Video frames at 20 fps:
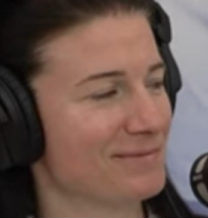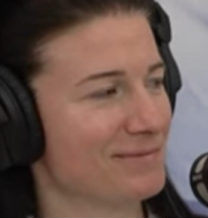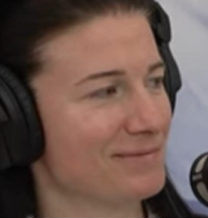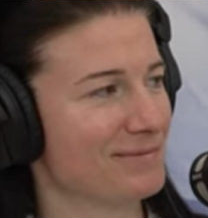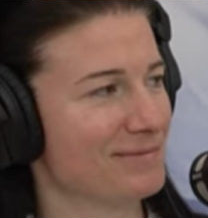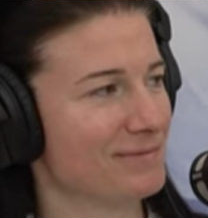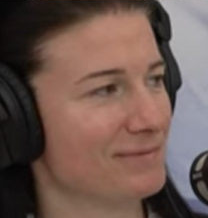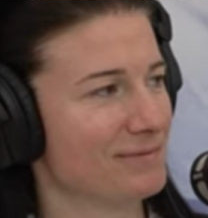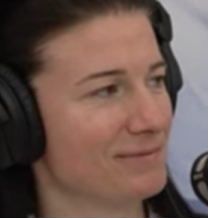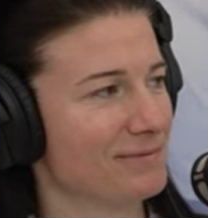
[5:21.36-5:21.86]

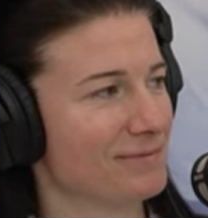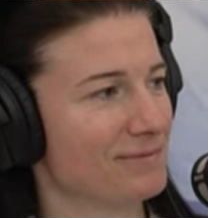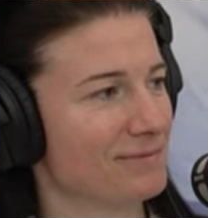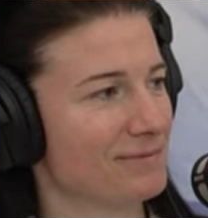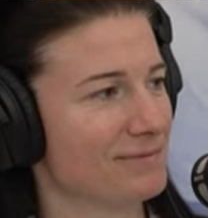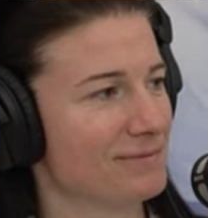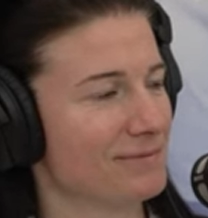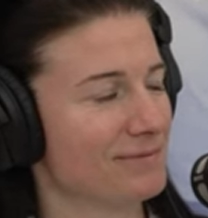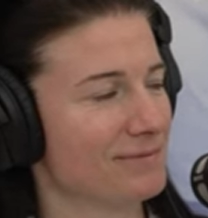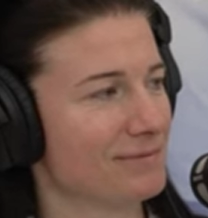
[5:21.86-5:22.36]

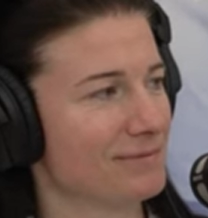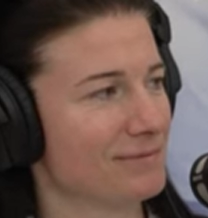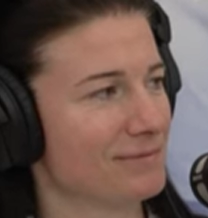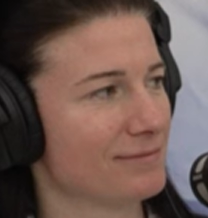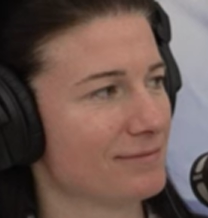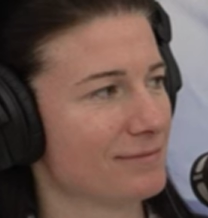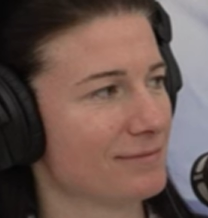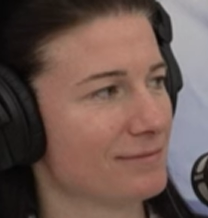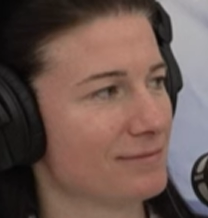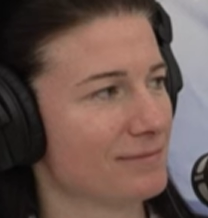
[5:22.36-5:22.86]

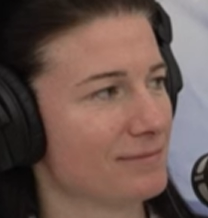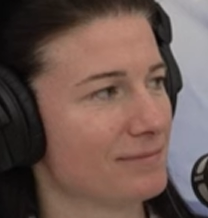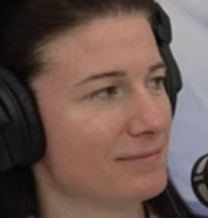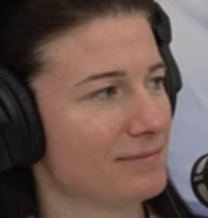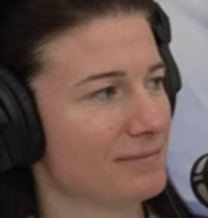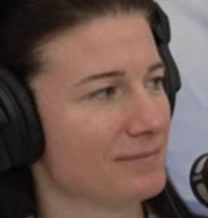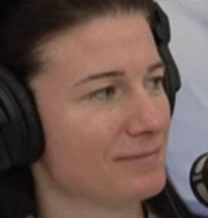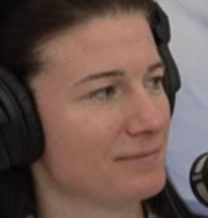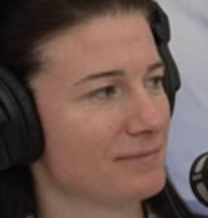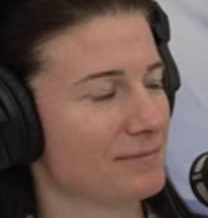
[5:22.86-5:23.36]

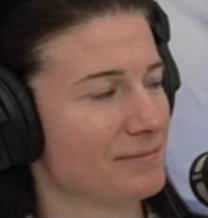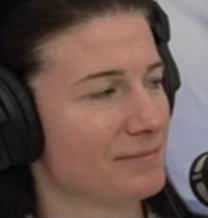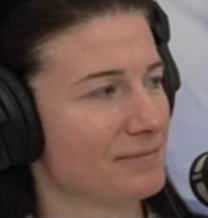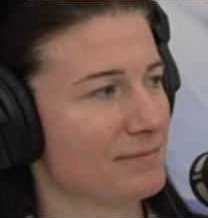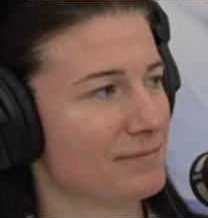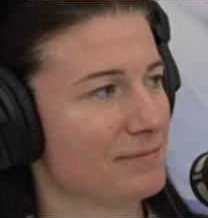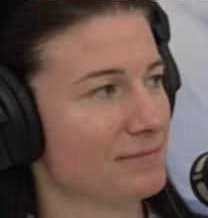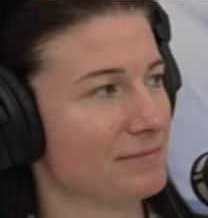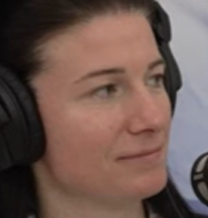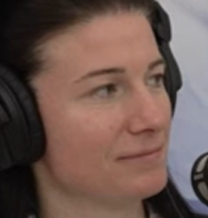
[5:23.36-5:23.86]

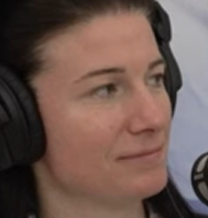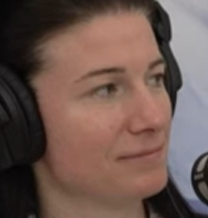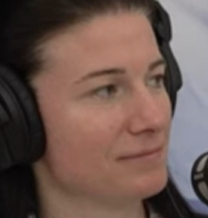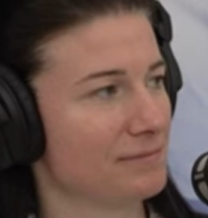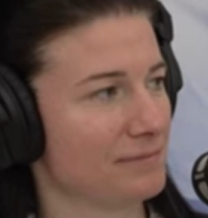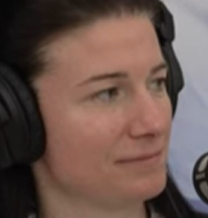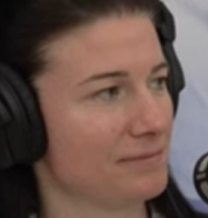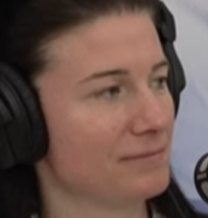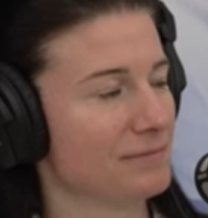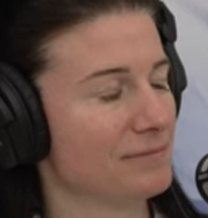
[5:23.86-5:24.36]

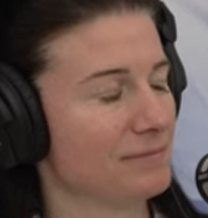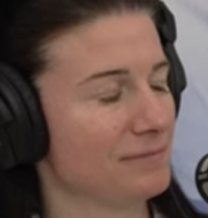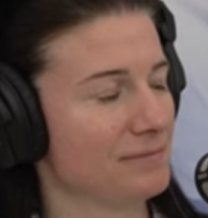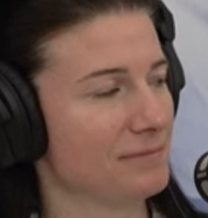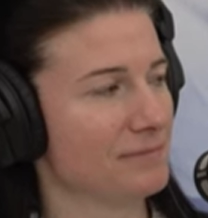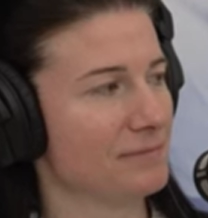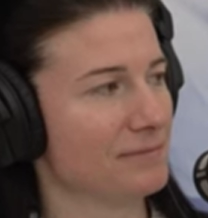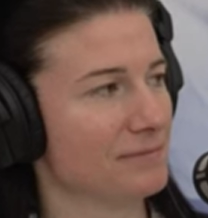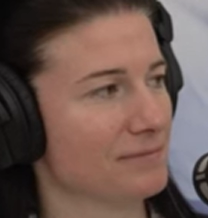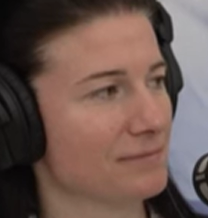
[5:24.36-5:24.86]

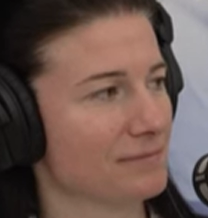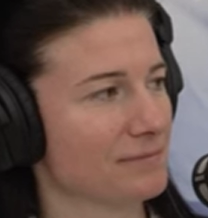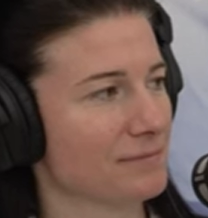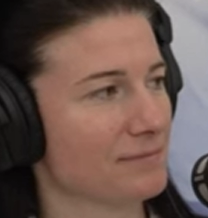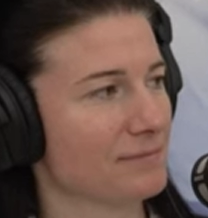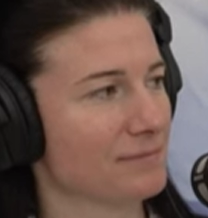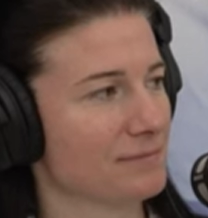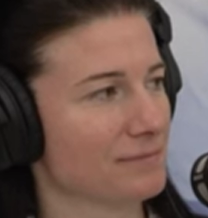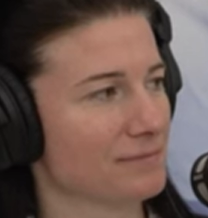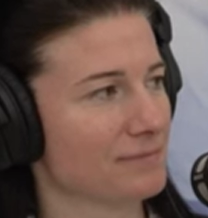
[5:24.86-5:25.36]

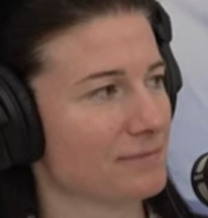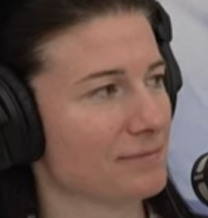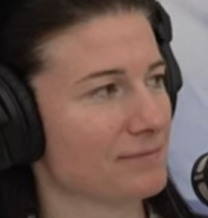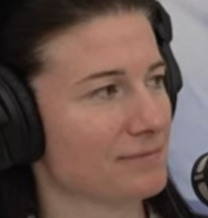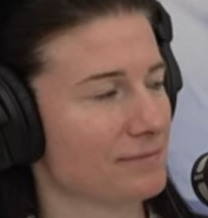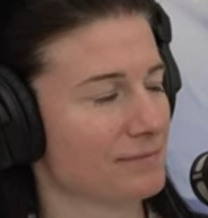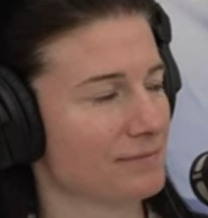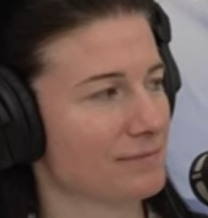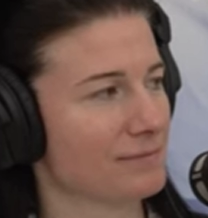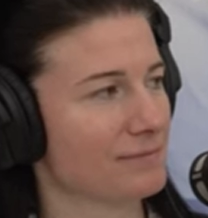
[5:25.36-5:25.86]

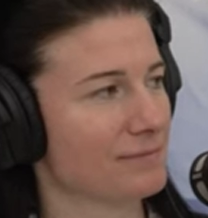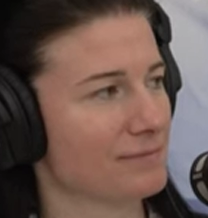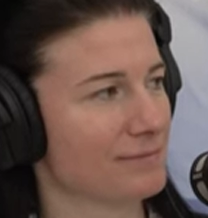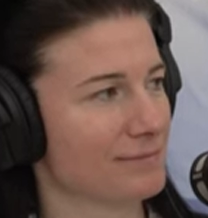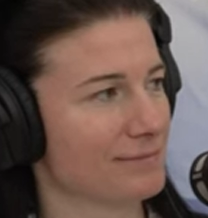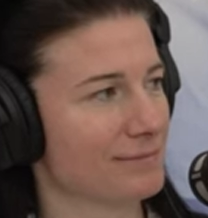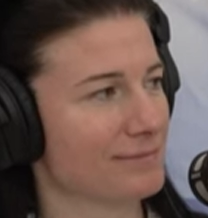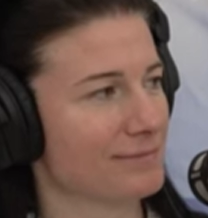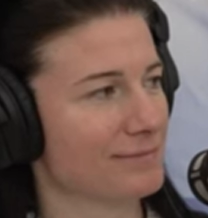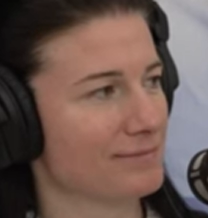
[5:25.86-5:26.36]

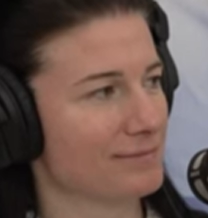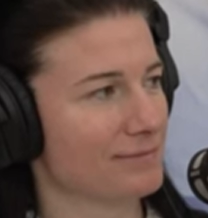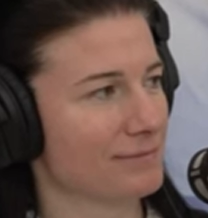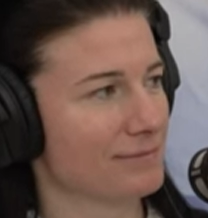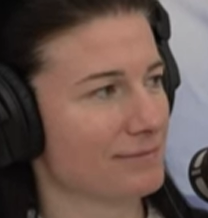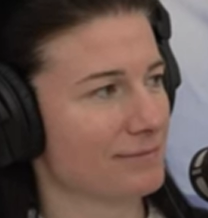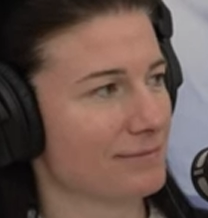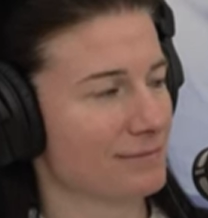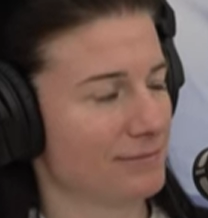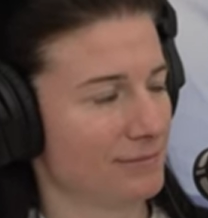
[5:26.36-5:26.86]

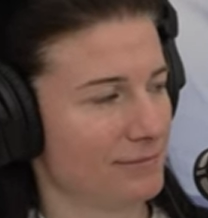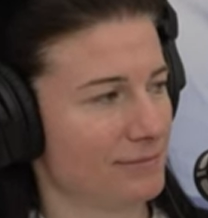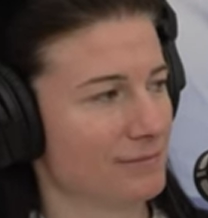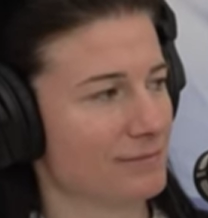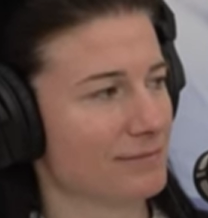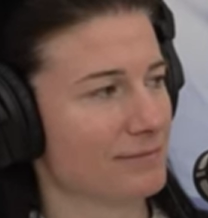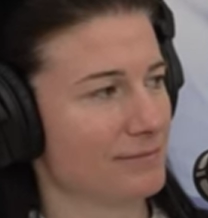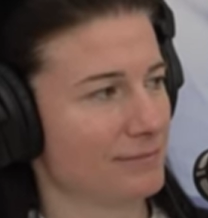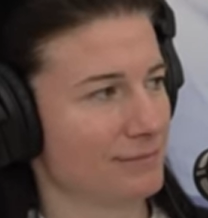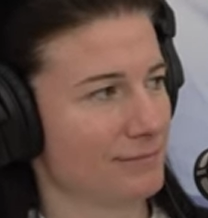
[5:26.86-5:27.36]

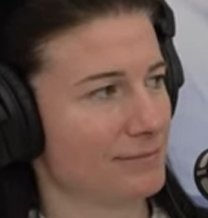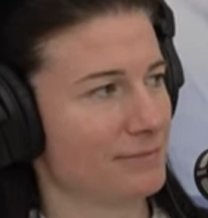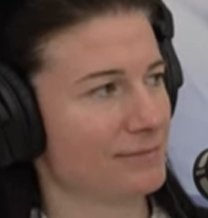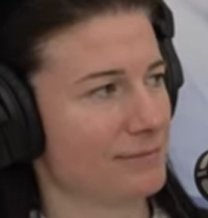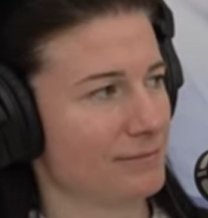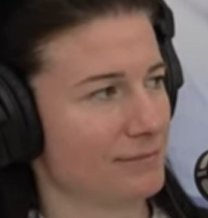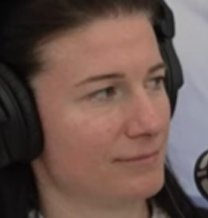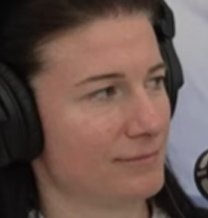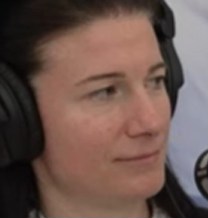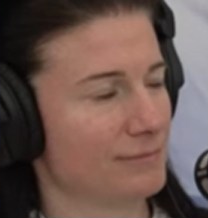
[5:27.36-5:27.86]

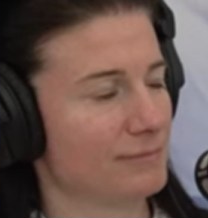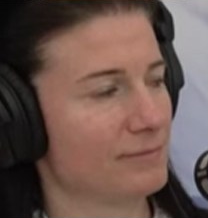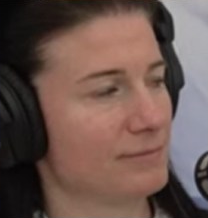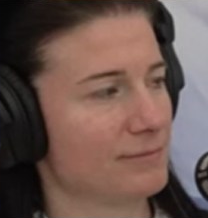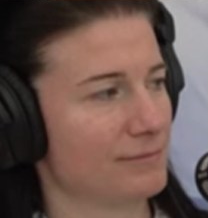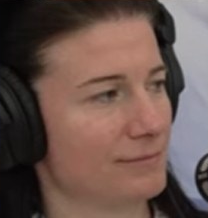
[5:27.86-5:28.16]
[no speech]